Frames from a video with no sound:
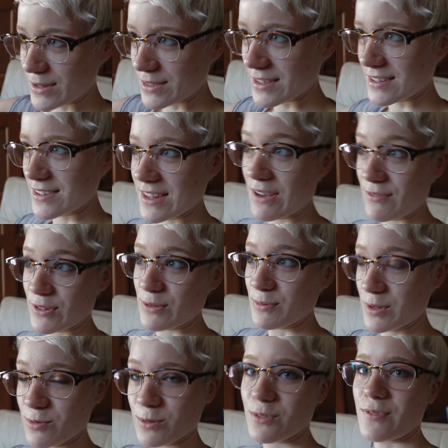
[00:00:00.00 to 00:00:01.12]
with this level,
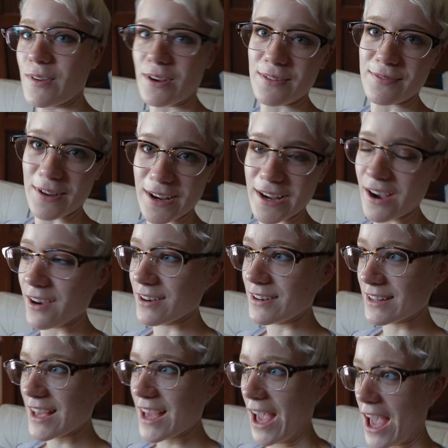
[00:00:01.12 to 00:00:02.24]
which was very, very hard.